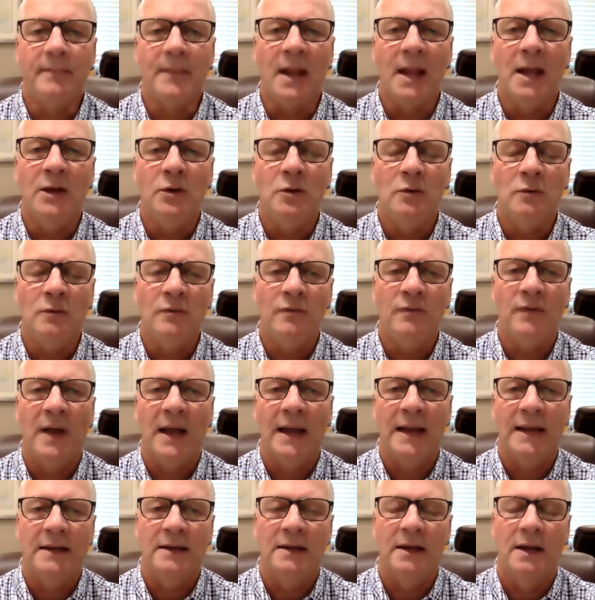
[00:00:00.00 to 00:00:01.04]
and you'll
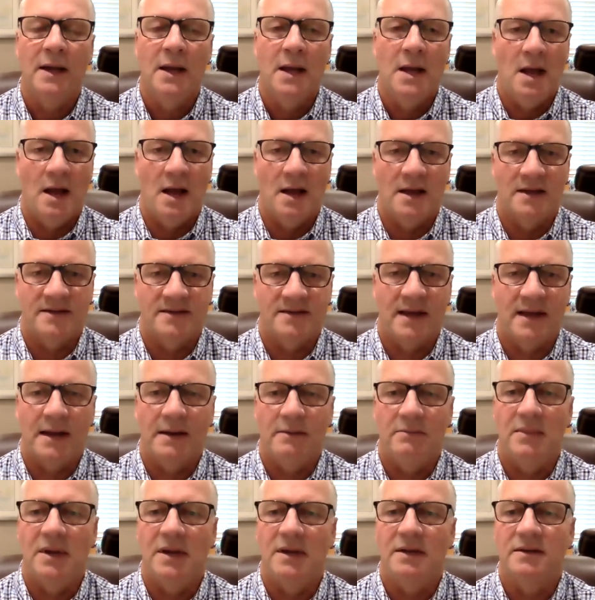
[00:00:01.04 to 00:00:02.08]
find
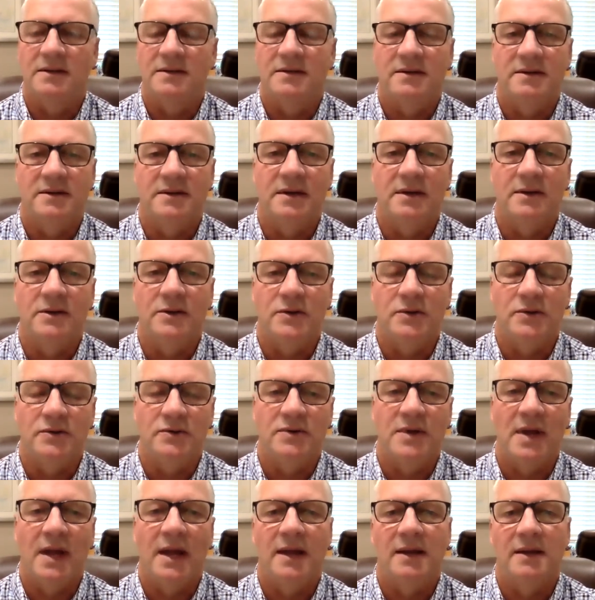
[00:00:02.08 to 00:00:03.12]
assignments, due
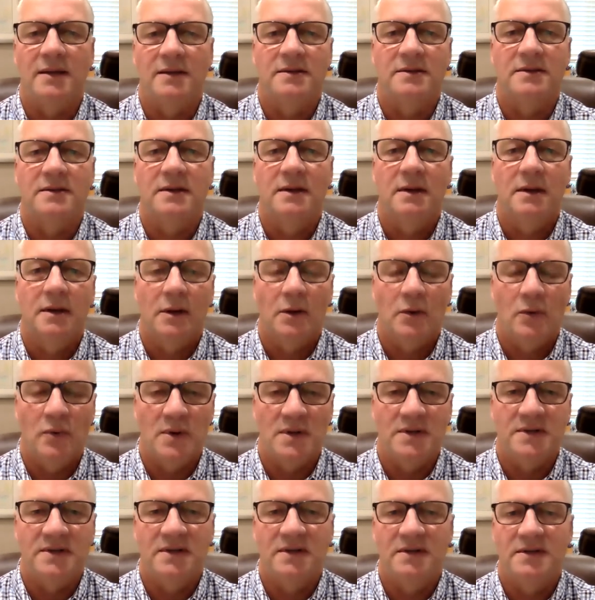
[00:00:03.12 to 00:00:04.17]
dates,
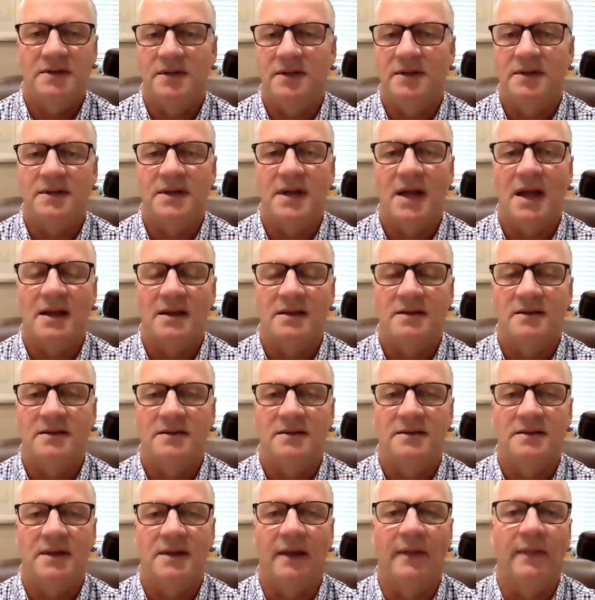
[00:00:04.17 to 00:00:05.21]
quizzes and
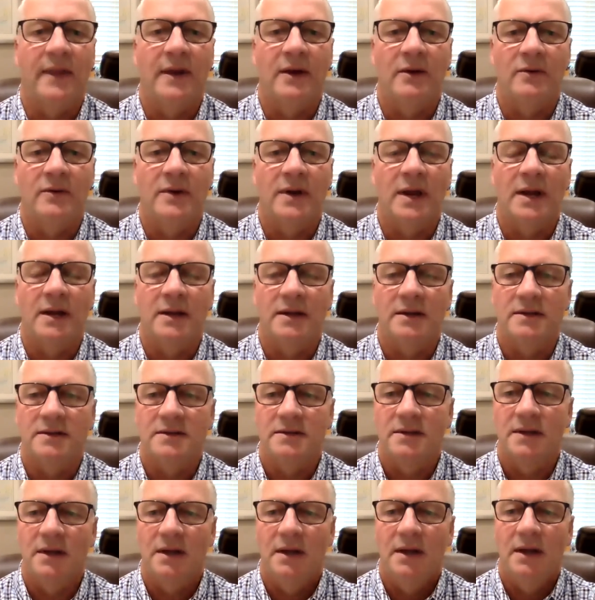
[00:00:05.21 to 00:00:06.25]
tests and their
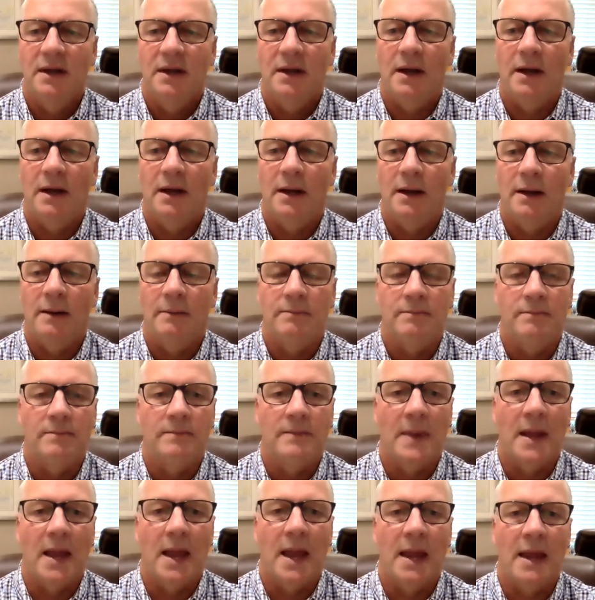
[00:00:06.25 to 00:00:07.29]
dates,
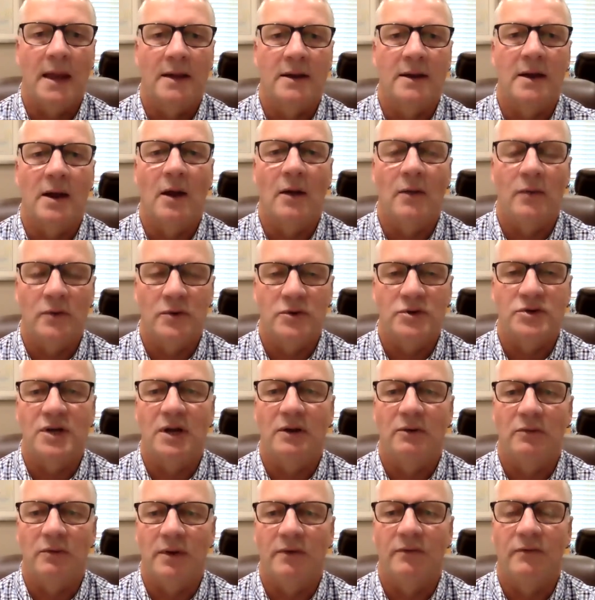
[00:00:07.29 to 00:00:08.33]
and other
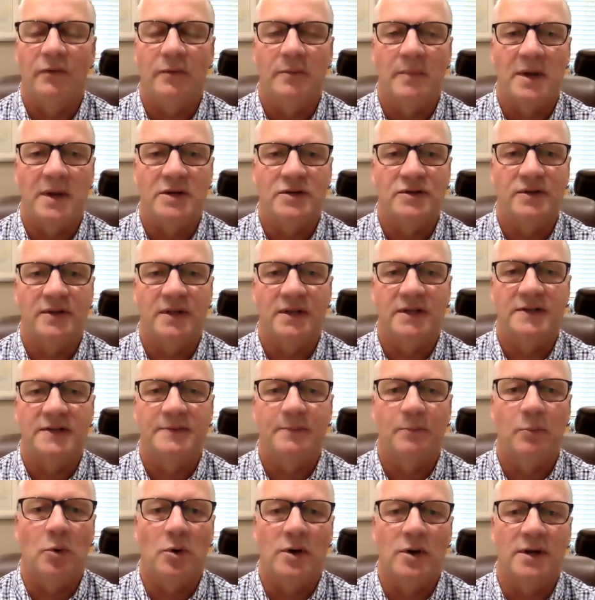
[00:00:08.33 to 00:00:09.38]
general information that's
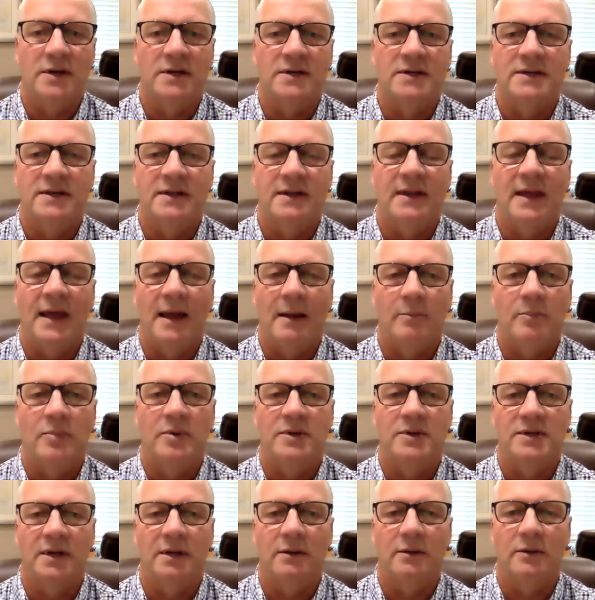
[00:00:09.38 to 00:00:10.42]
pertinent to that
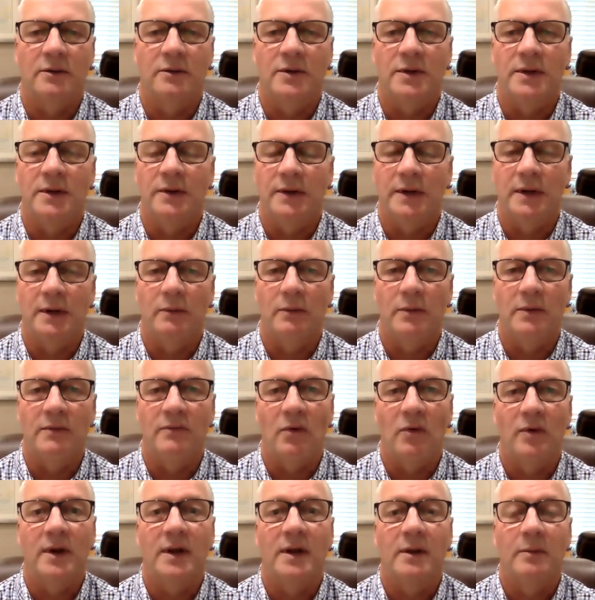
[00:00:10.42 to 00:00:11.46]
particular unit. We've
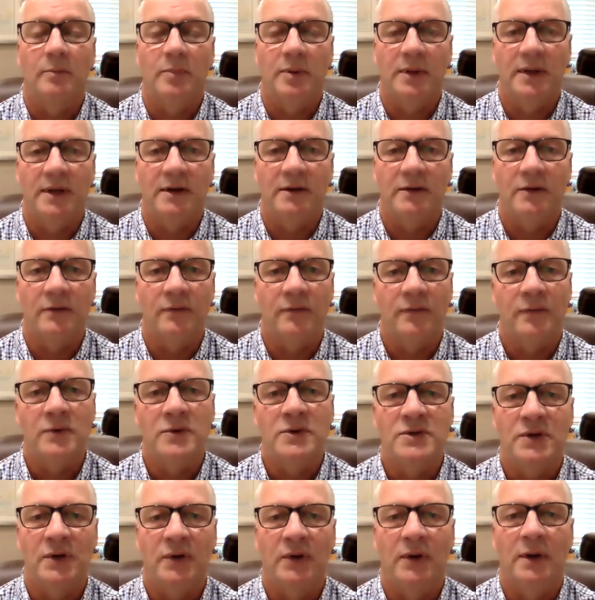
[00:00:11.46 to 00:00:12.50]
already completed the
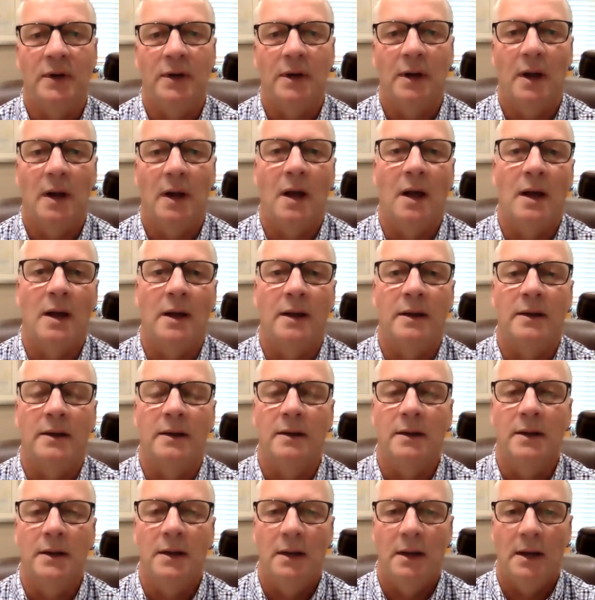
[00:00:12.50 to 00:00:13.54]
first unit on
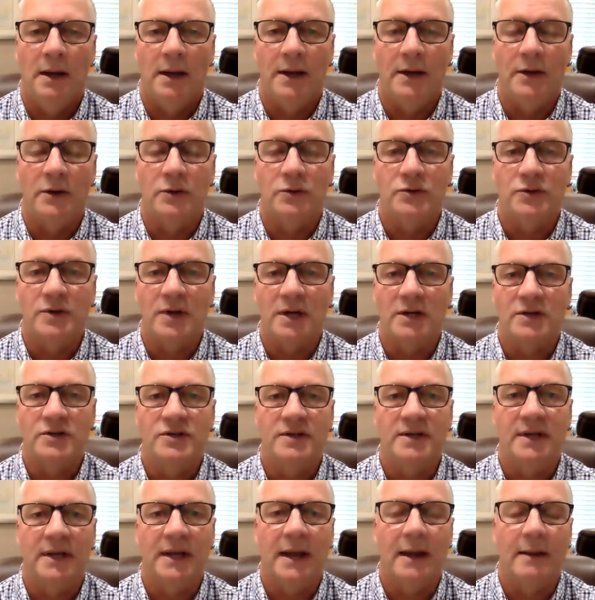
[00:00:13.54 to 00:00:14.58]
an introduction
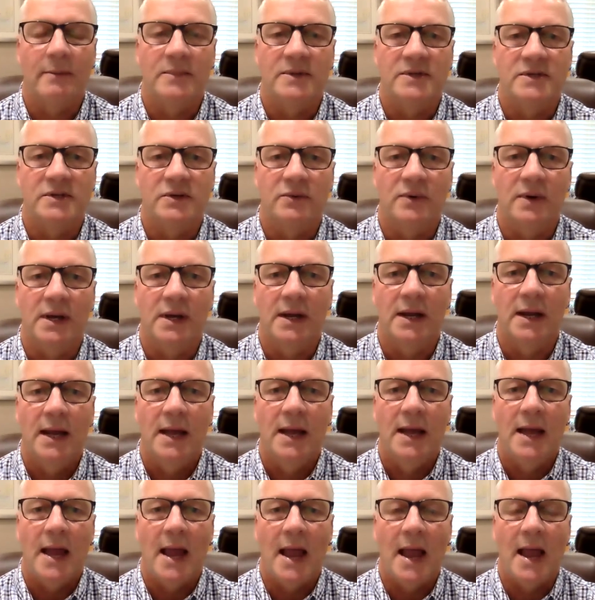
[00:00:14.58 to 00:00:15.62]
to chemistry,
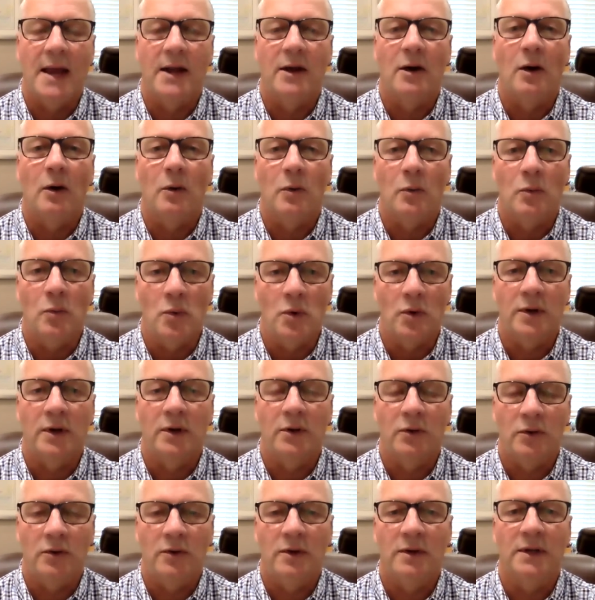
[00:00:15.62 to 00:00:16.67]
and are
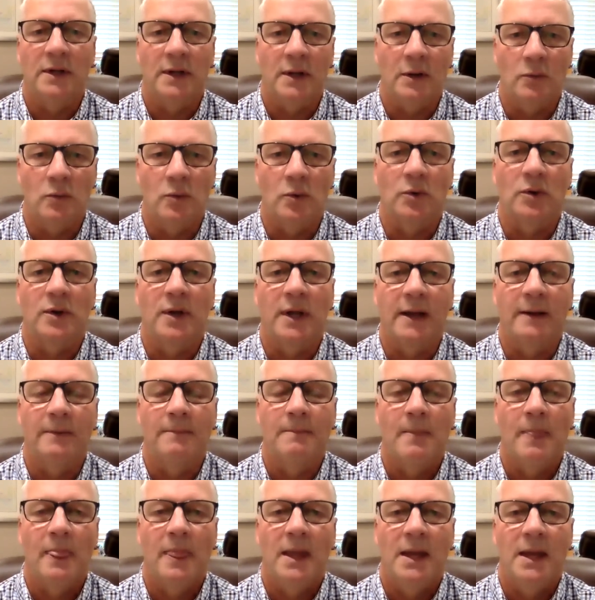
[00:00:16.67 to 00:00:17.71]
currently working
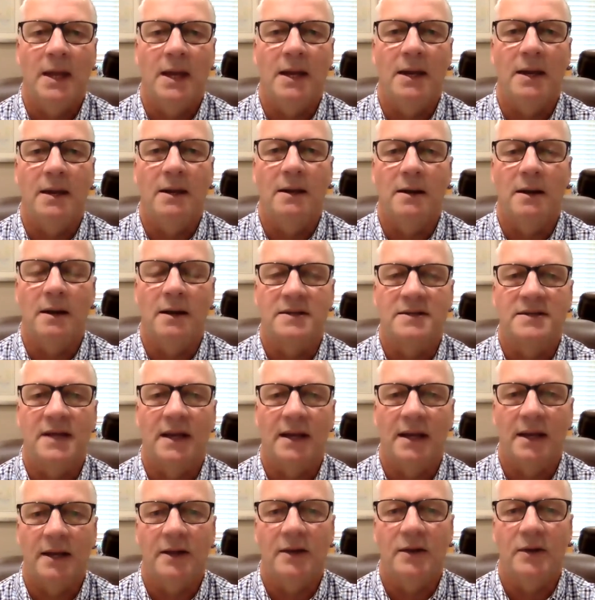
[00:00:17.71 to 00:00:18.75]
in a
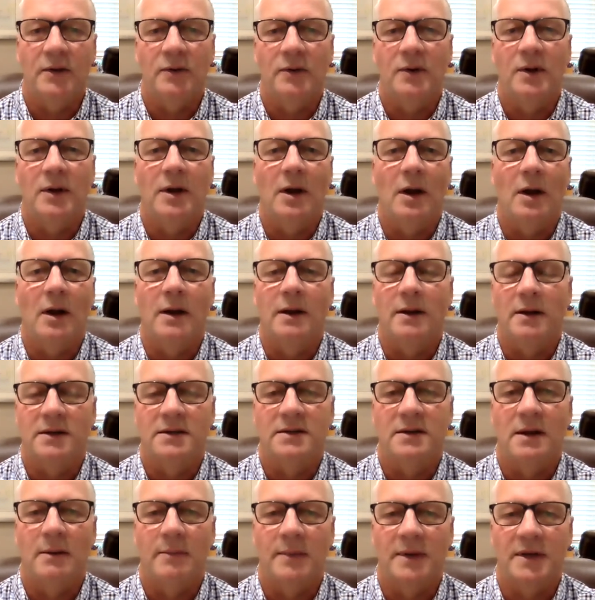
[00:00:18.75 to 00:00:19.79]
second unit on
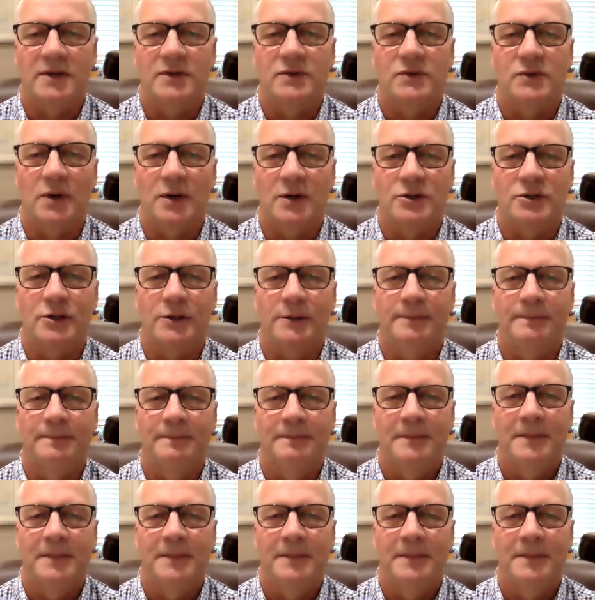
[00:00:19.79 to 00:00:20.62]
atomic structure.